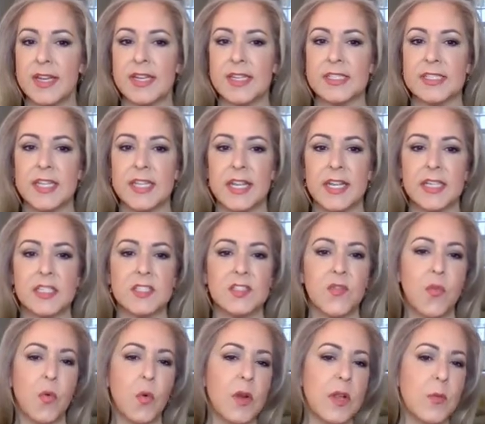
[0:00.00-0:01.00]
that it
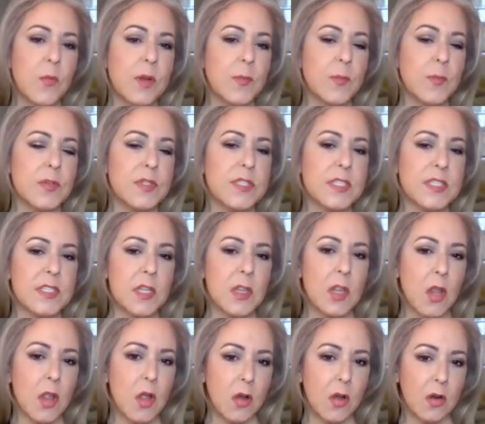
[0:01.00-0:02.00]
takes 41%
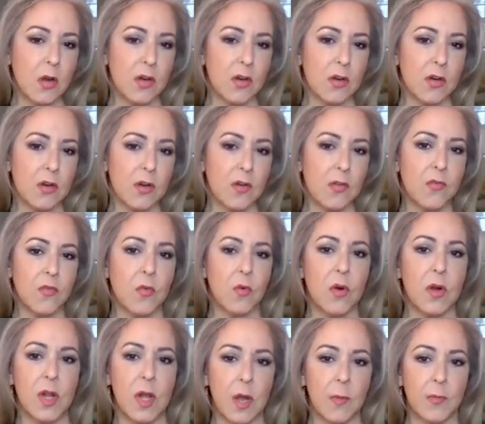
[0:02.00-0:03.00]
longer
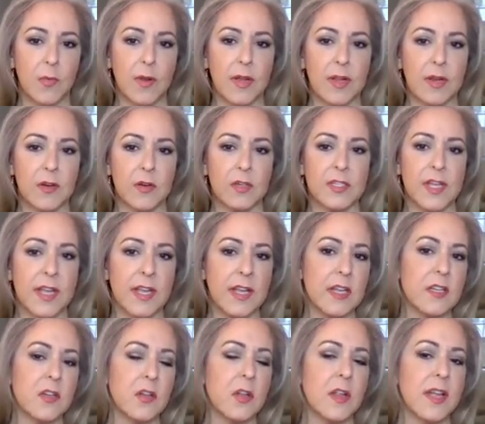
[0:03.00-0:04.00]
for an operator to
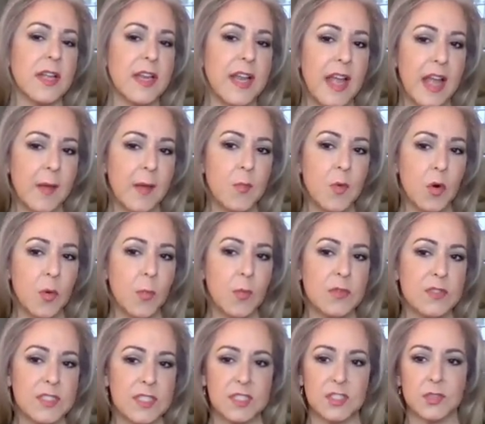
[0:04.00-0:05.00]
handle an
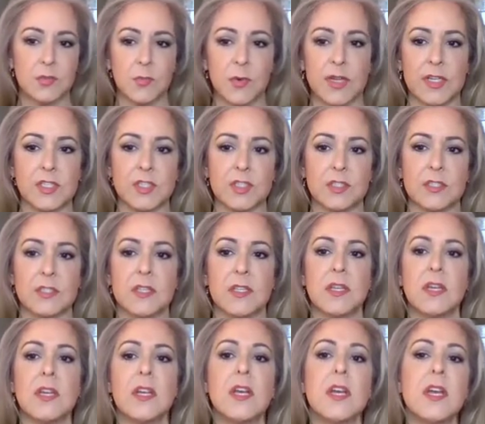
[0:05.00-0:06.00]
abnormal situation
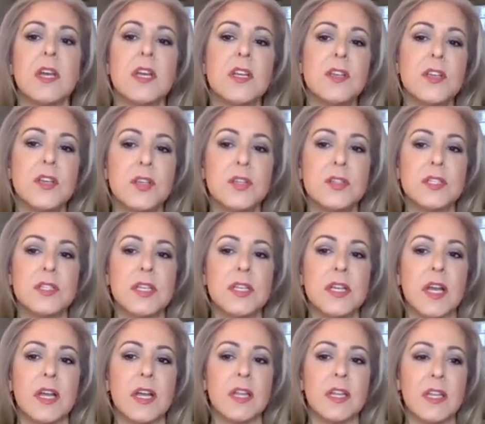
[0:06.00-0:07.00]

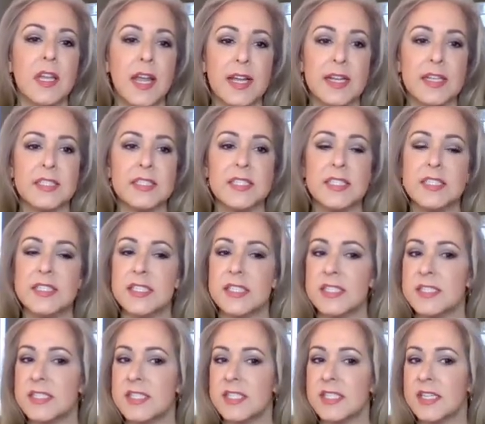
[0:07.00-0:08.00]
using a legacy
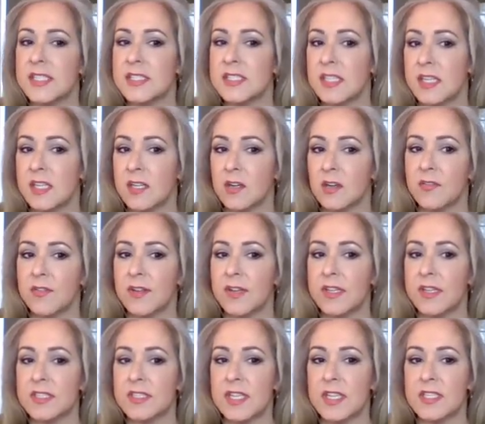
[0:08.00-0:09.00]
DCS
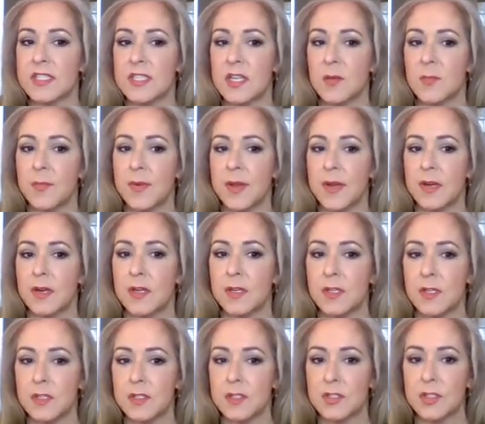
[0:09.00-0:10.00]
interface as
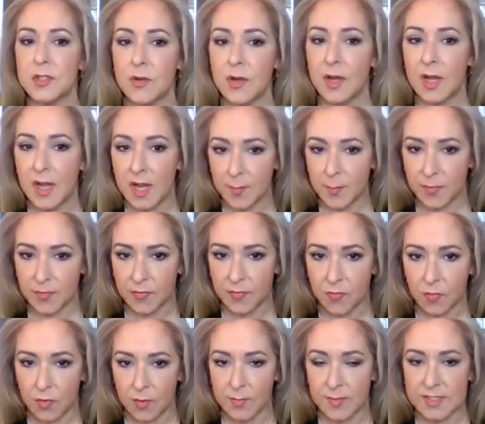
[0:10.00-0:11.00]
compared to a high
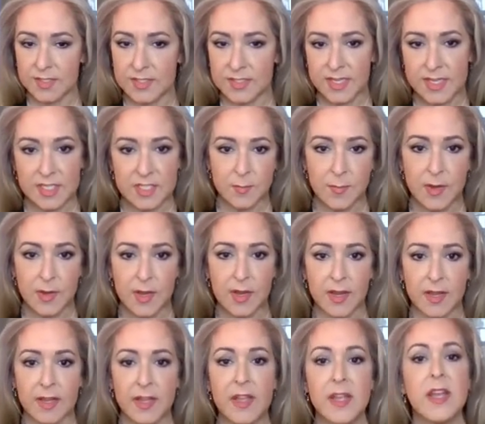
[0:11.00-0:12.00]
performance
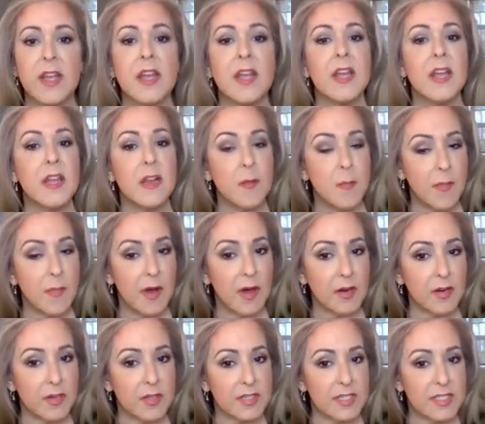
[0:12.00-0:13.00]
HMI in a
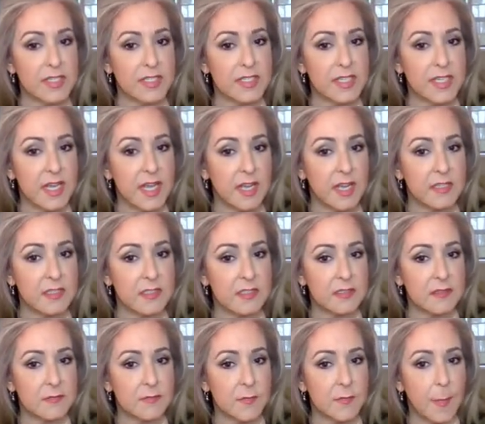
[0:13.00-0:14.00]
modern
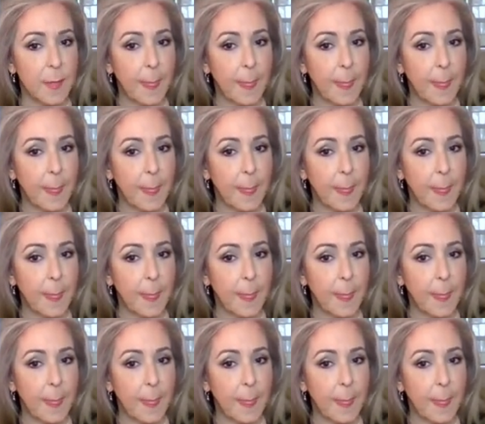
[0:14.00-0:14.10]
DCS.